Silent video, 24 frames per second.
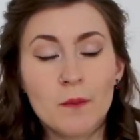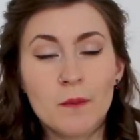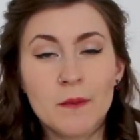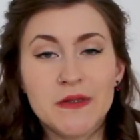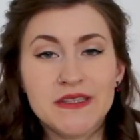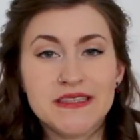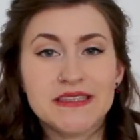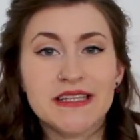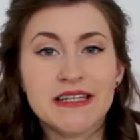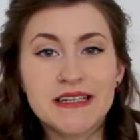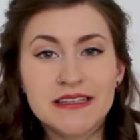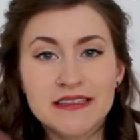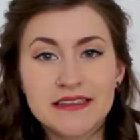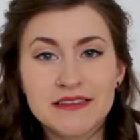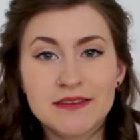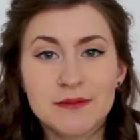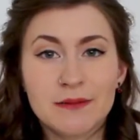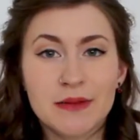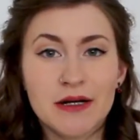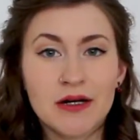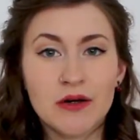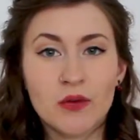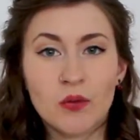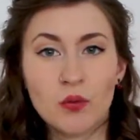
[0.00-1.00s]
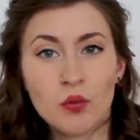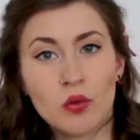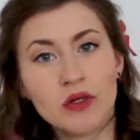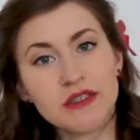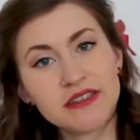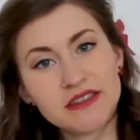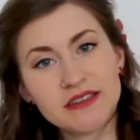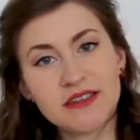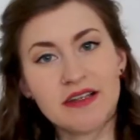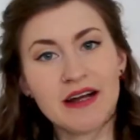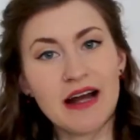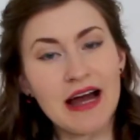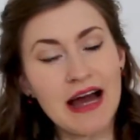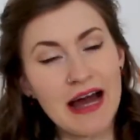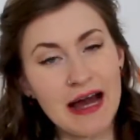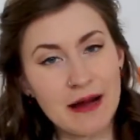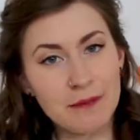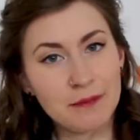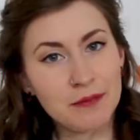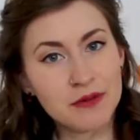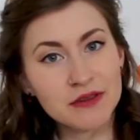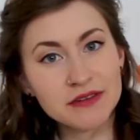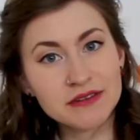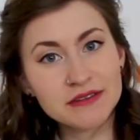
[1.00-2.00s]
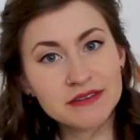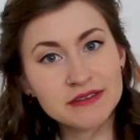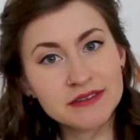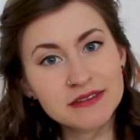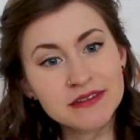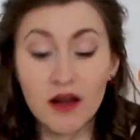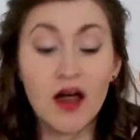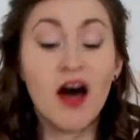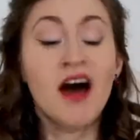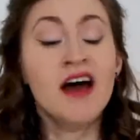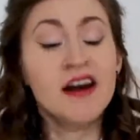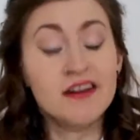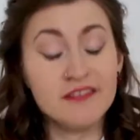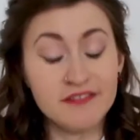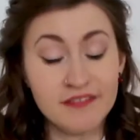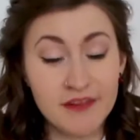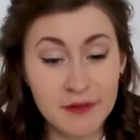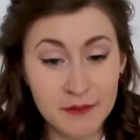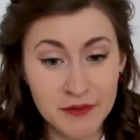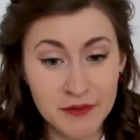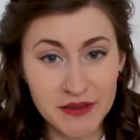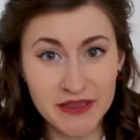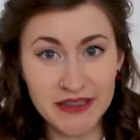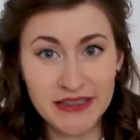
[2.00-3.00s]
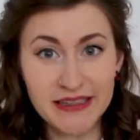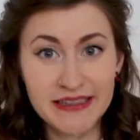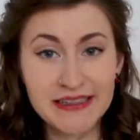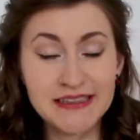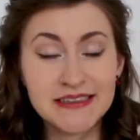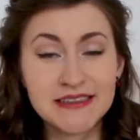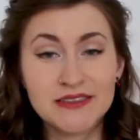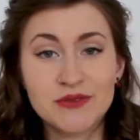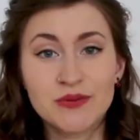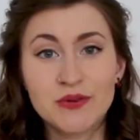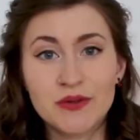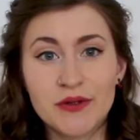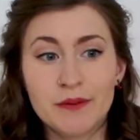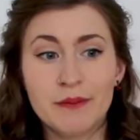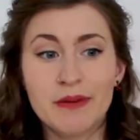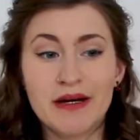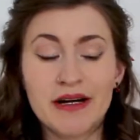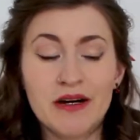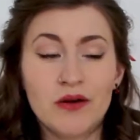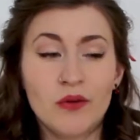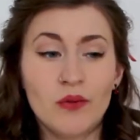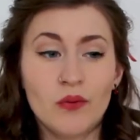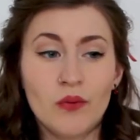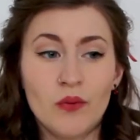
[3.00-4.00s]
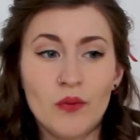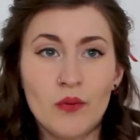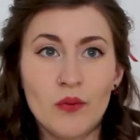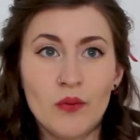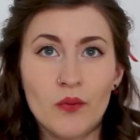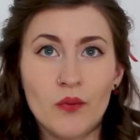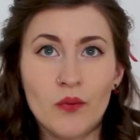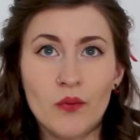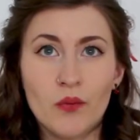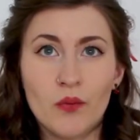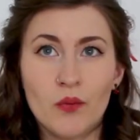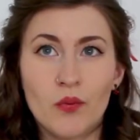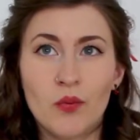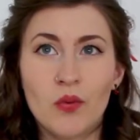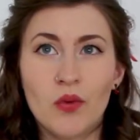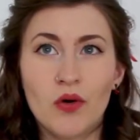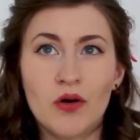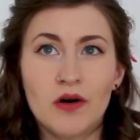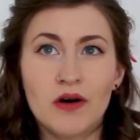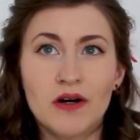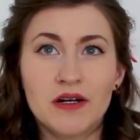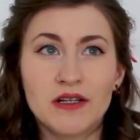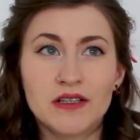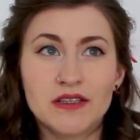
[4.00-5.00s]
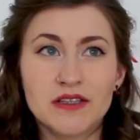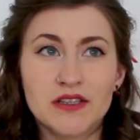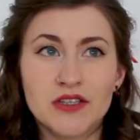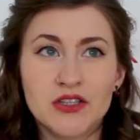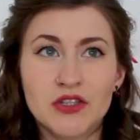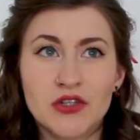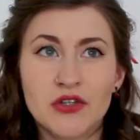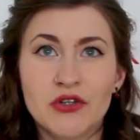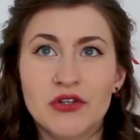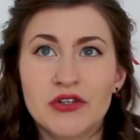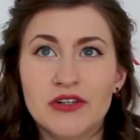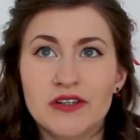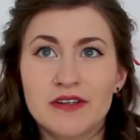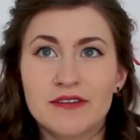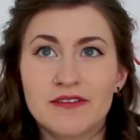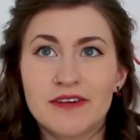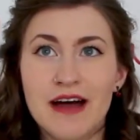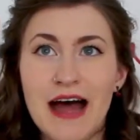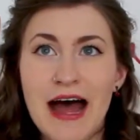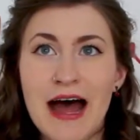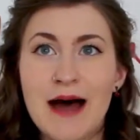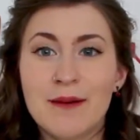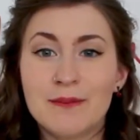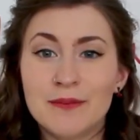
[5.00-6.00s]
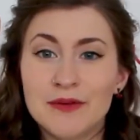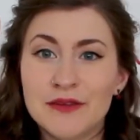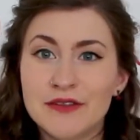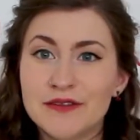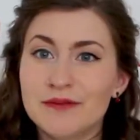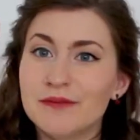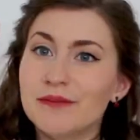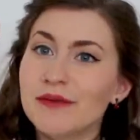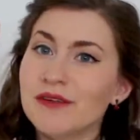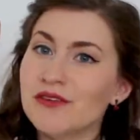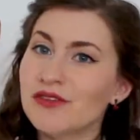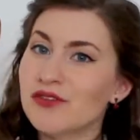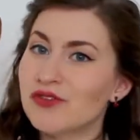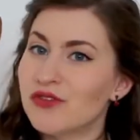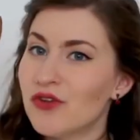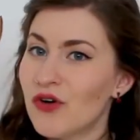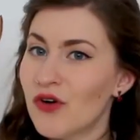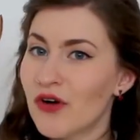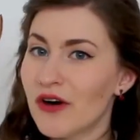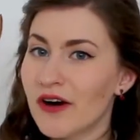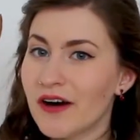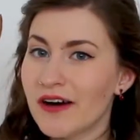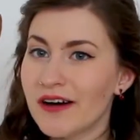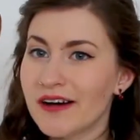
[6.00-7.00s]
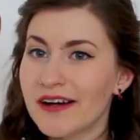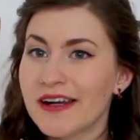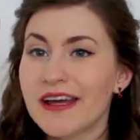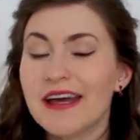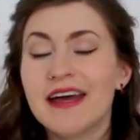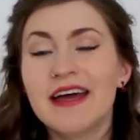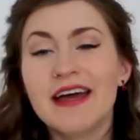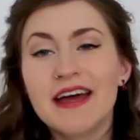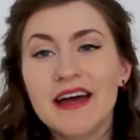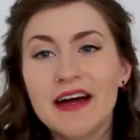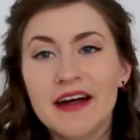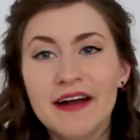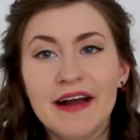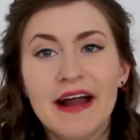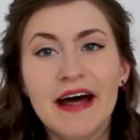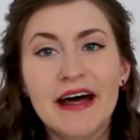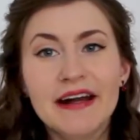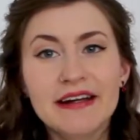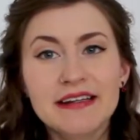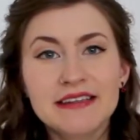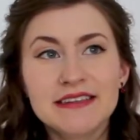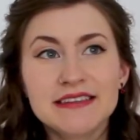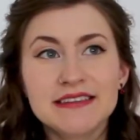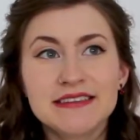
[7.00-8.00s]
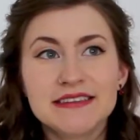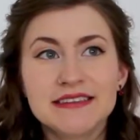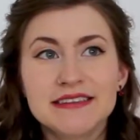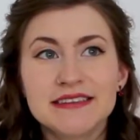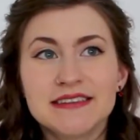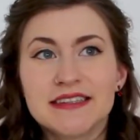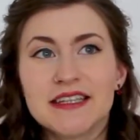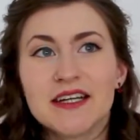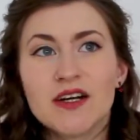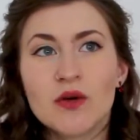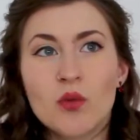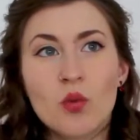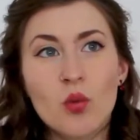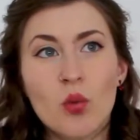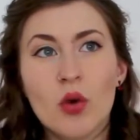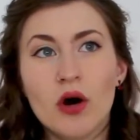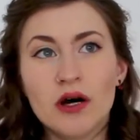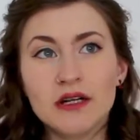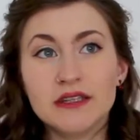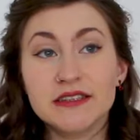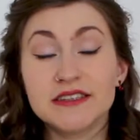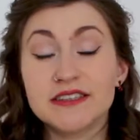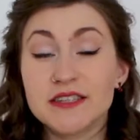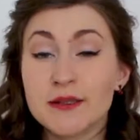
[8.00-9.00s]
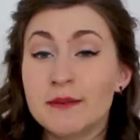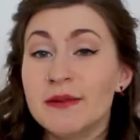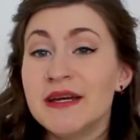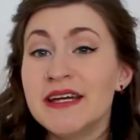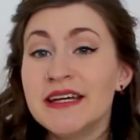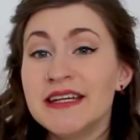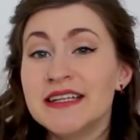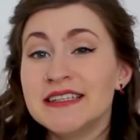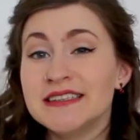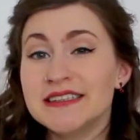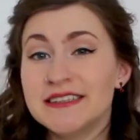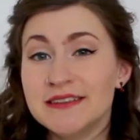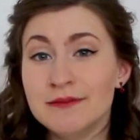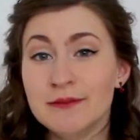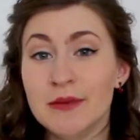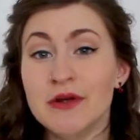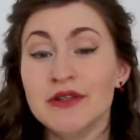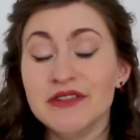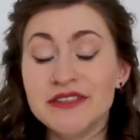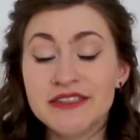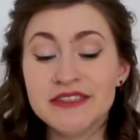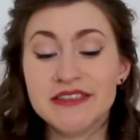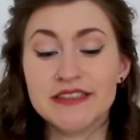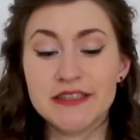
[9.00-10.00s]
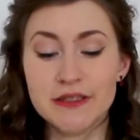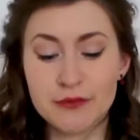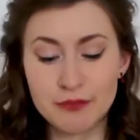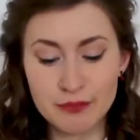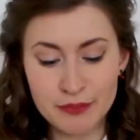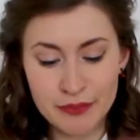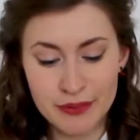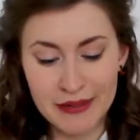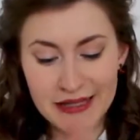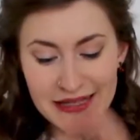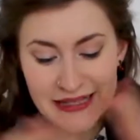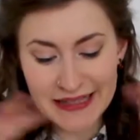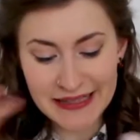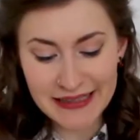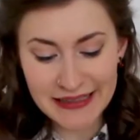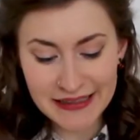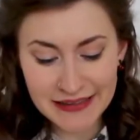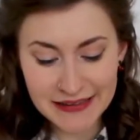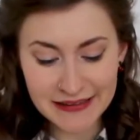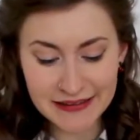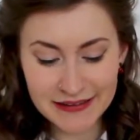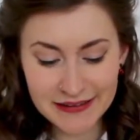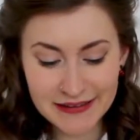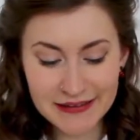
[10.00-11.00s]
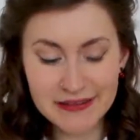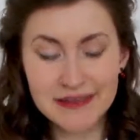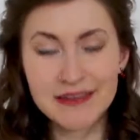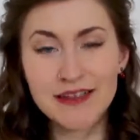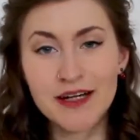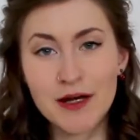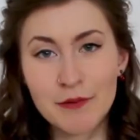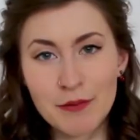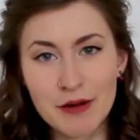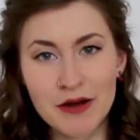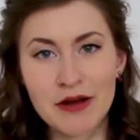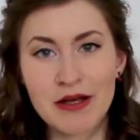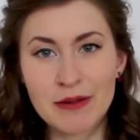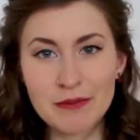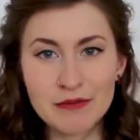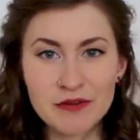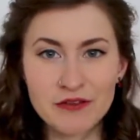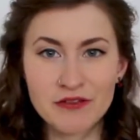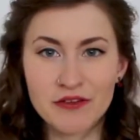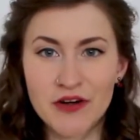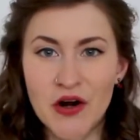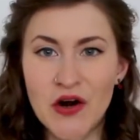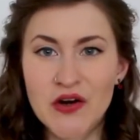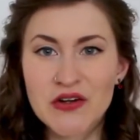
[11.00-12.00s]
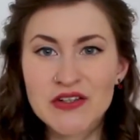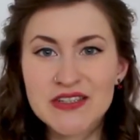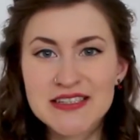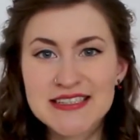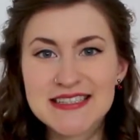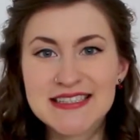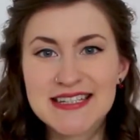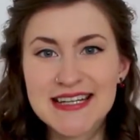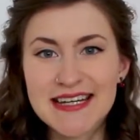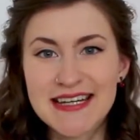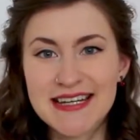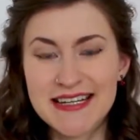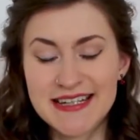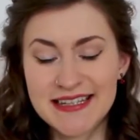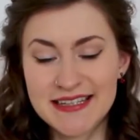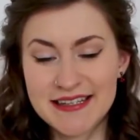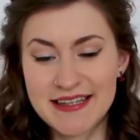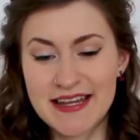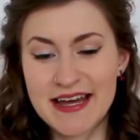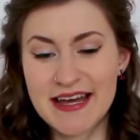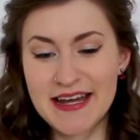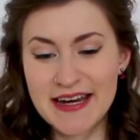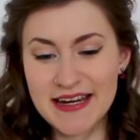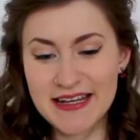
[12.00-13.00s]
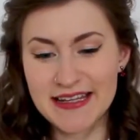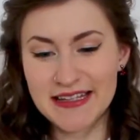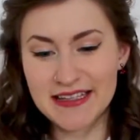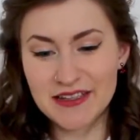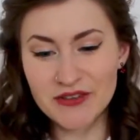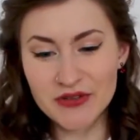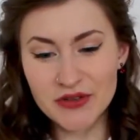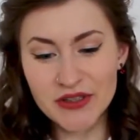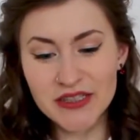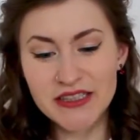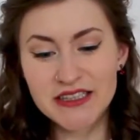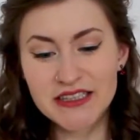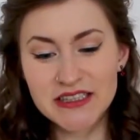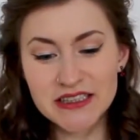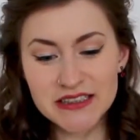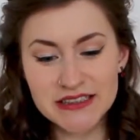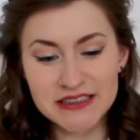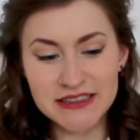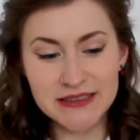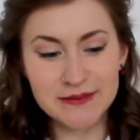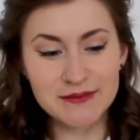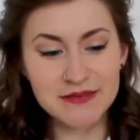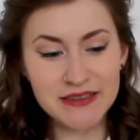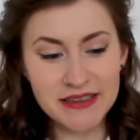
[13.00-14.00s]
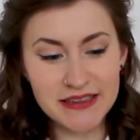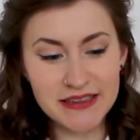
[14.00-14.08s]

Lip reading: besides about what's gonna happen, a lot of them at least, were about what could have happened before. And that is what to me is the most appealing about Game of Thrones, that it really just seems